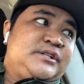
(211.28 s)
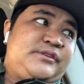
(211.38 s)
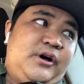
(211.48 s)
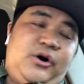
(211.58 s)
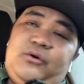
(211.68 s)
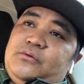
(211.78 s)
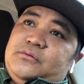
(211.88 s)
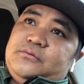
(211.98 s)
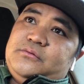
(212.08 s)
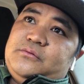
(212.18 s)
So
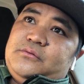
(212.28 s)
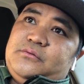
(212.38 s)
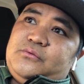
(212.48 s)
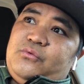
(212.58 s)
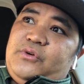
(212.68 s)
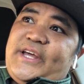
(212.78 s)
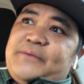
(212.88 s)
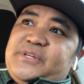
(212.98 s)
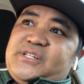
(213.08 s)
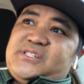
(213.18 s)
with
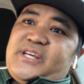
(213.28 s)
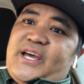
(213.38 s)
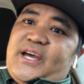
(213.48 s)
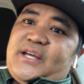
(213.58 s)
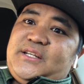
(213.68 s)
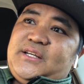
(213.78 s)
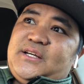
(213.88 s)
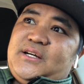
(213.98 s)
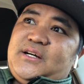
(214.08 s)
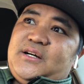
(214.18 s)
that being said,
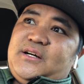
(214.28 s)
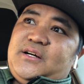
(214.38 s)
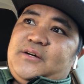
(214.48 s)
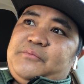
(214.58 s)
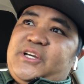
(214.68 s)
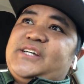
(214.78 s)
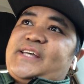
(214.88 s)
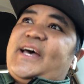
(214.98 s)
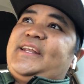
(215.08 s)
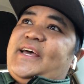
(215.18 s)

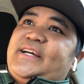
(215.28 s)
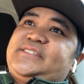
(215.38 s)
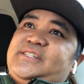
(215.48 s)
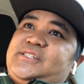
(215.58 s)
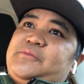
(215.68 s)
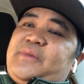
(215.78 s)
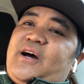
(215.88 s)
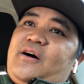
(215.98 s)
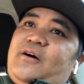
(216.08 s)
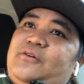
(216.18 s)
because I had excess
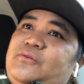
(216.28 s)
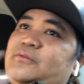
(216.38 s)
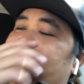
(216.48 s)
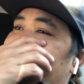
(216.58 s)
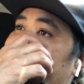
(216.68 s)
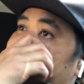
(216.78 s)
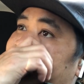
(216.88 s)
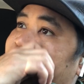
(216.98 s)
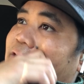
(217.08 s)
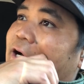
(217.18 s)
amount,
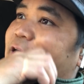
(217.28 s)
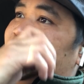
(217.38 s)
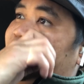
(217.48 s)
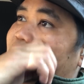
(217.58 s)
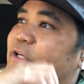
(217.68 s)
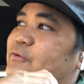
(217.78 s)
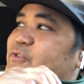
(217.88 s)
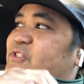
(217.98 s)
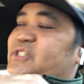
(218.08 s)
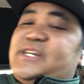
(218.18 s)
they
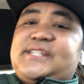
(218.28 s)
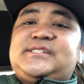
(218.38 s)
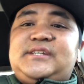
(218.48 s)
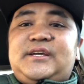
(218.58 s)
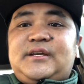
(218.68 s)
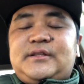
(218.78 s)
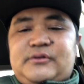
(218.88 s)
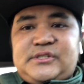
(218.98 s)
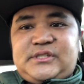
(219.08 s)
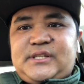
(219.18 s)
were suggesting
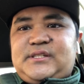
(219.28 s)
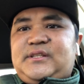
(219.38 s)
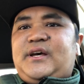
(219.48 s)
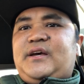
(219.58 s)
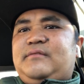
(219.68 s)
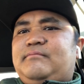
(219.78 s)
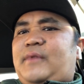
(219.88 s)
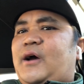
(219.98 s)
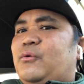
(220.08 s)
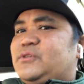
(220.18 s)
that
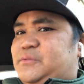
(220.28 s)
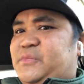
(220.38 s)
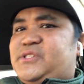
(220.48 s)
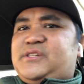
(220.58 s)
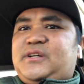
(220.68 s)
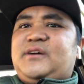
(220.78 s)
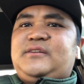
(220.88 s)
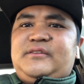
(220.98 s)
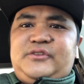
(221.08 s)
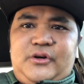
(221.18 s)
I was missing
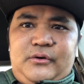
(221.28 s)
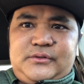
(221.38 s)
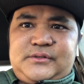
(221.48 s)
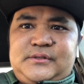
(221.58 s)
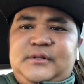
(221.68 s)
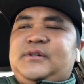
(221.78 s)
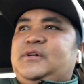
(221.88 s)
another dose,